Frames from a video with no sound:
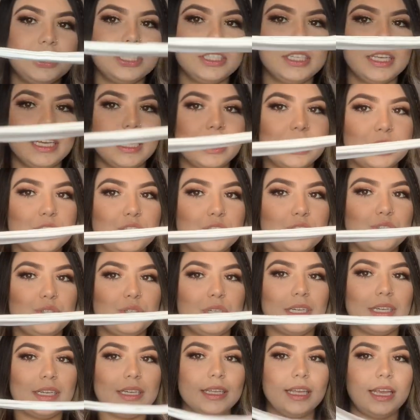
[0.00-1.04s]
just like a
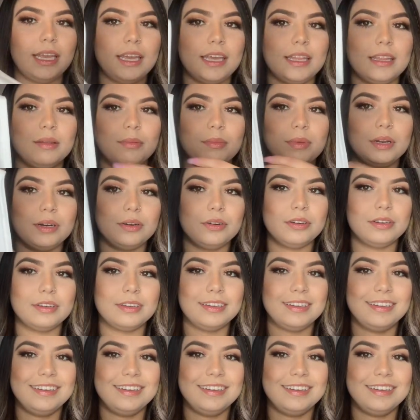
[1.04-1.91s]
string, like in the middle.